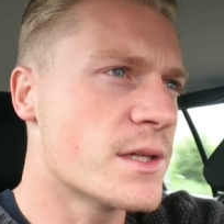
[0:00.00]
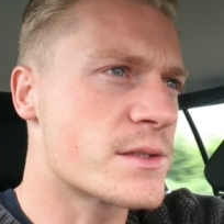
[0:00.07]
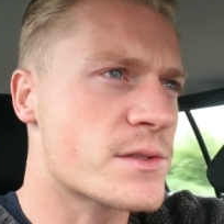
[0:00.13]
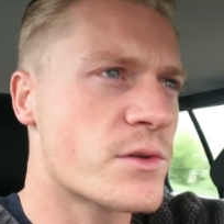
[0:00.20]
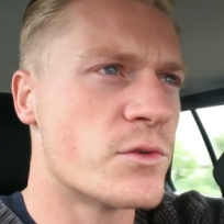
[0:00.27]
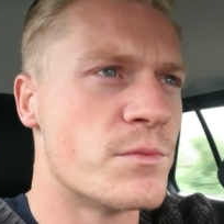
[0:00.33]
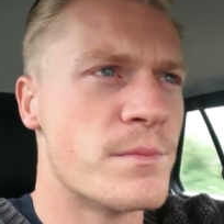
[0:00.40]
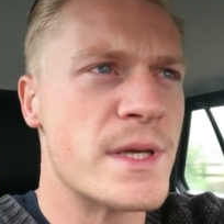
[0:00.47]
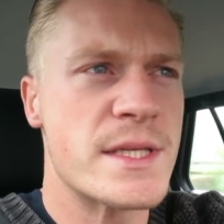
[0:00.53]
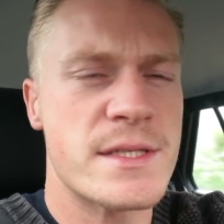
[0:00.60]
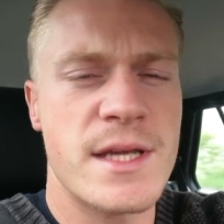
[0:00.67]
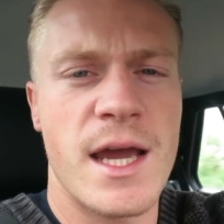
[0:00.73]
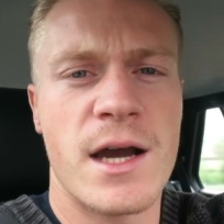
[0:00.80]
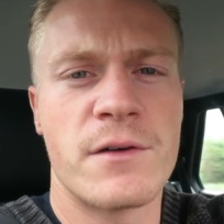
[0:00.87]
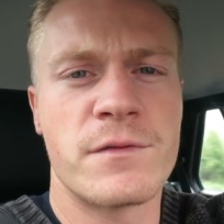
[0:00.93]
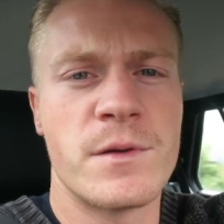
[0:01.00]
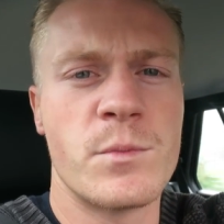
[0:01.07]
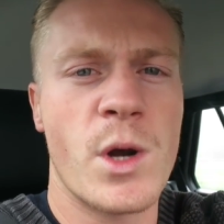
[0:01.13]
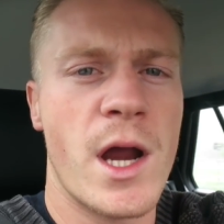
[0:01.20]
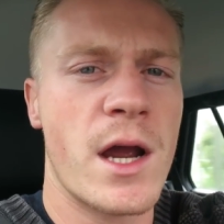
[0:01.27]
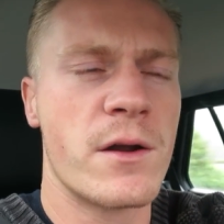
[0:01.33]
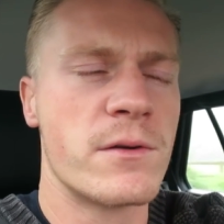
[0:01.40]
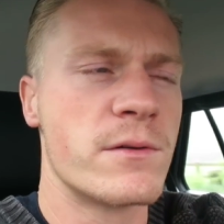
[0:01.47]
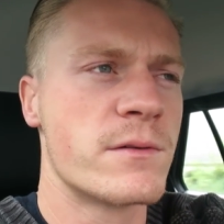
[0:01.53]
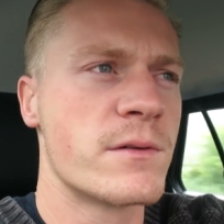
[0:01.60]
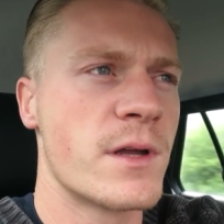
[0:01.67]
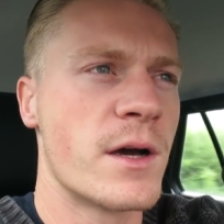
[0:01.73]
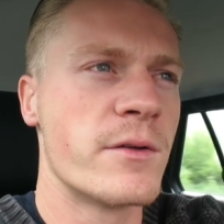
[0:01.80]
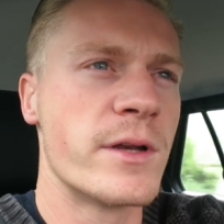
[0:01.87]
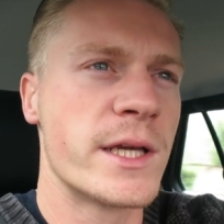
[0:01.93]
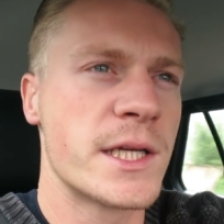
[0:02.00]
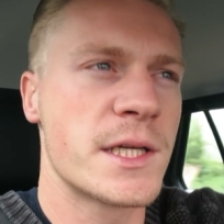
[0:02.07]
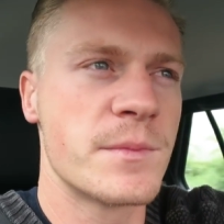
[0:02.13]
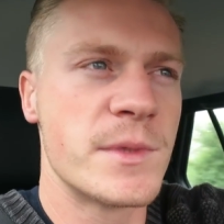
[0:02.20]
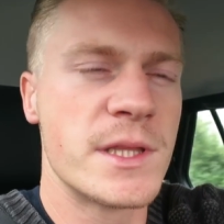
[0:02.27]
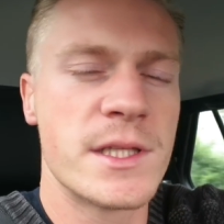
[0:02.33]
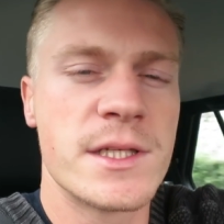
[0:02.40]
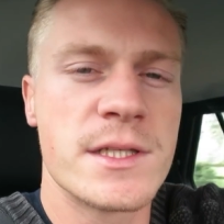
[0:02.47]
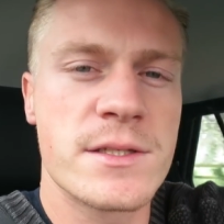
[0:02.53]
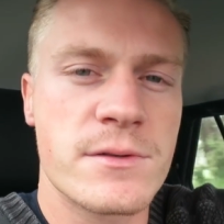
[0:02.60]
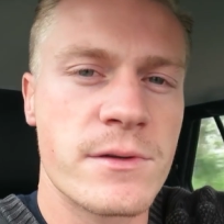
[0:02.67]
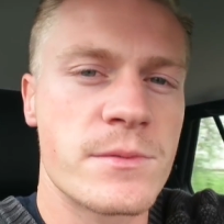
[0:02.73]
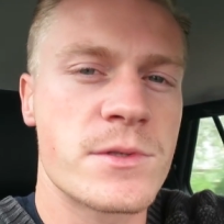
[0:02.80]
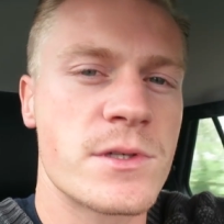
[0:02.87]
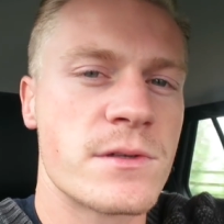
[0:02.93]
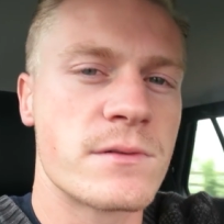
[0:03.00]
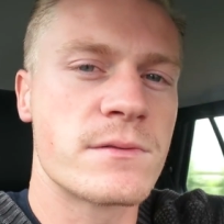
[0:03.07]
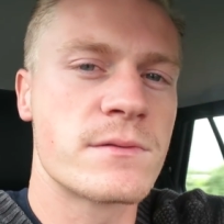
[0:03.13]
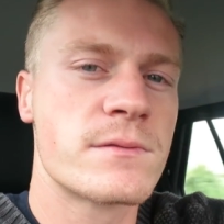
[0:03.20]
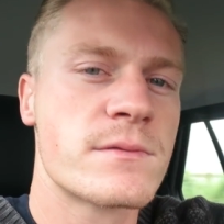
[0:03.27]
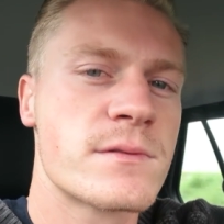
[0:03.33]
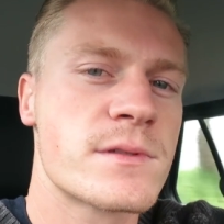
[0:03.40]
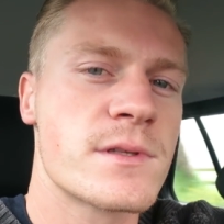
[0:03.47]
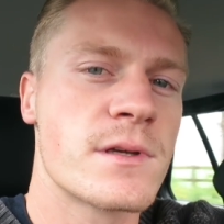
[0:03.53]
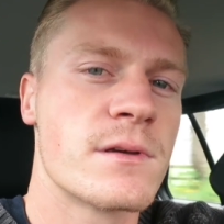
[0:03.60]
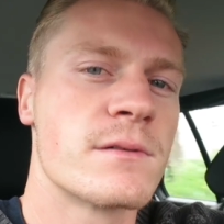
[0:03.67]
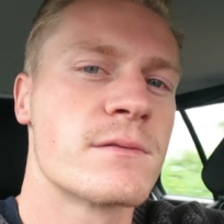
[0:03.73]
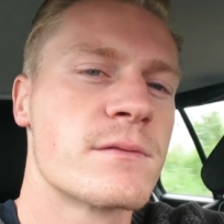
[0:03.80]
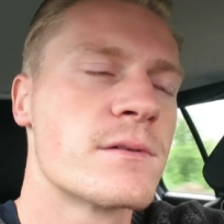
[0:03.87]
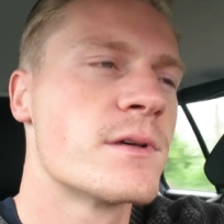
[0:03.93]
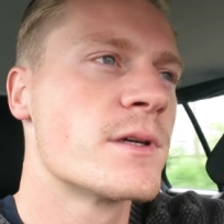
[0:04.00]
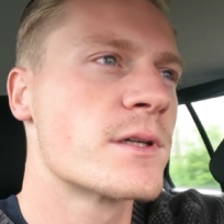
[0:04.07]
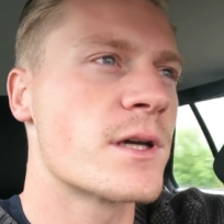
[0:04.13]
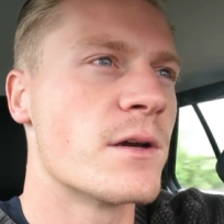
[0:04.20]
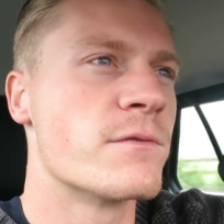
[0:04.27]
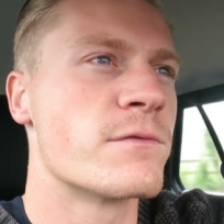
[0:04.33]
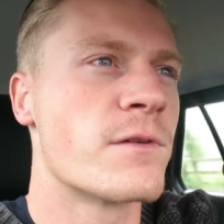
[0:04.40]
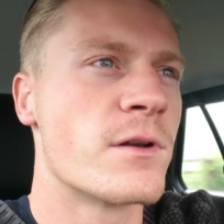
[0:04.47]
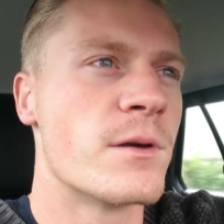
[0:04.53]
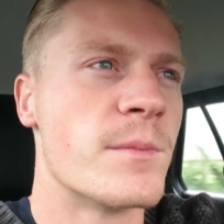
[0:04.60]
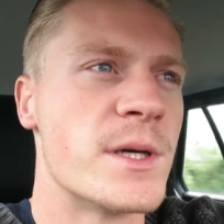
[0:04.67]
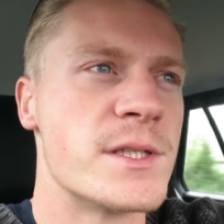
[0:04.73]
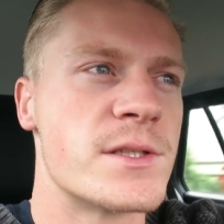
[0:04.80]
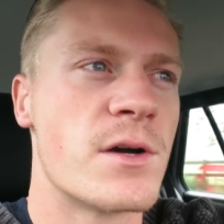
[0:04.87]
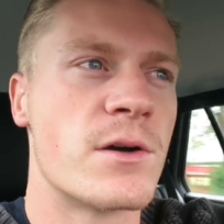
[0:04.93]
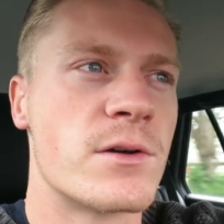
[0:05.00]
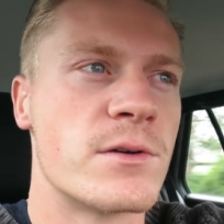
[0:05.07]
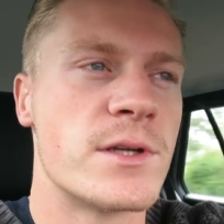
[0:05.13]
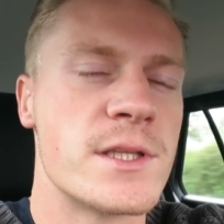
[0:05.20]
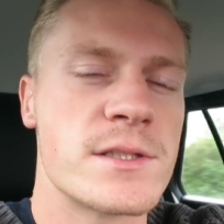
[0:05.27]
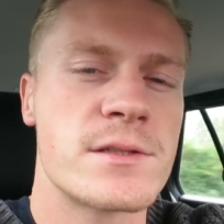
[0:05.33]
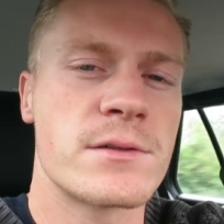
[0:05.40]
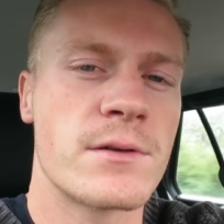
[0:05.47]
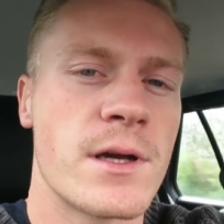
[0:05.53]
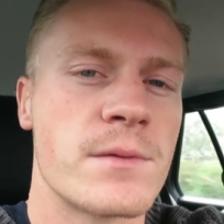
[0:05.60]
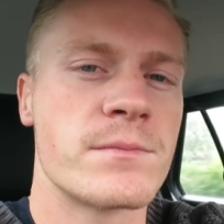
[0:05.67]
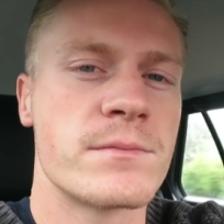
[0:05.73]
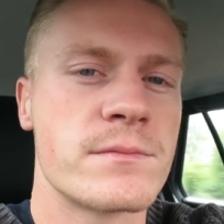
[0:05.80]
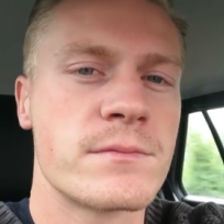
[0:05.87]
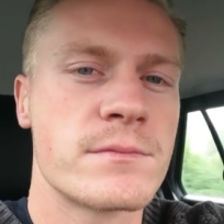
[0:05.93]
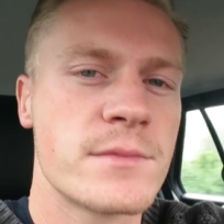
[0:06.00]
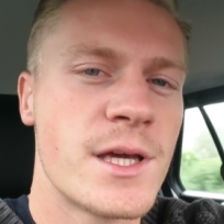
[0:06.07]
It's called Mr. Alfie Brown. I'll link him in the description. So go and follow my dog on Instagram.